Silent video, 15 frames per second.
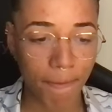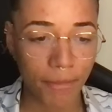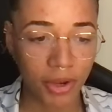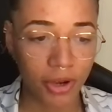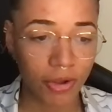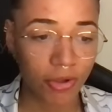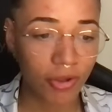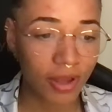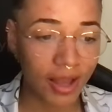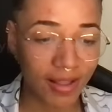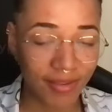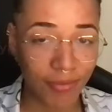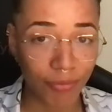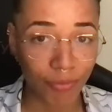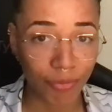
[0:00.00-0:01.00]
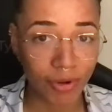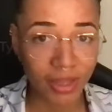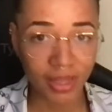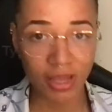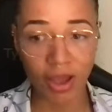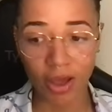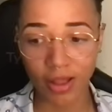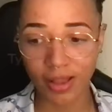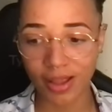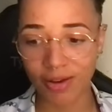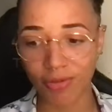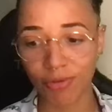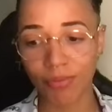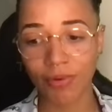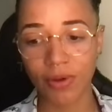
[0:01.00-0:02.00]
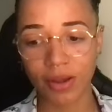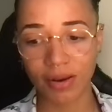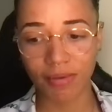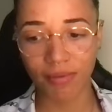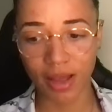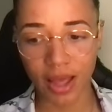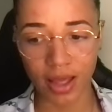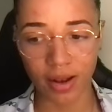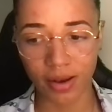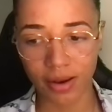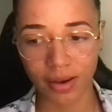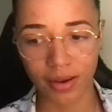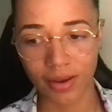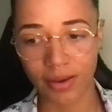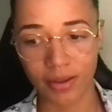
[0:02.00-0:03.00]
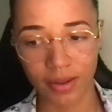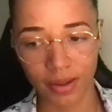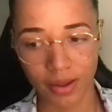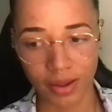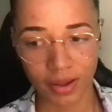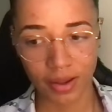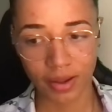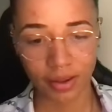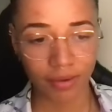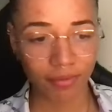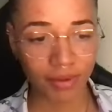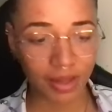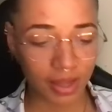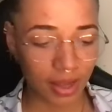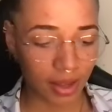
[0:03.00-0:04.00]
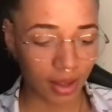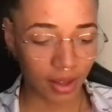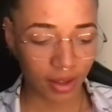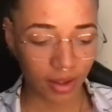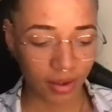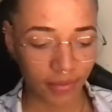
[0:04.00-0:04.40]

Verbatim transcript: you know you guys are really earth angels walking around you really are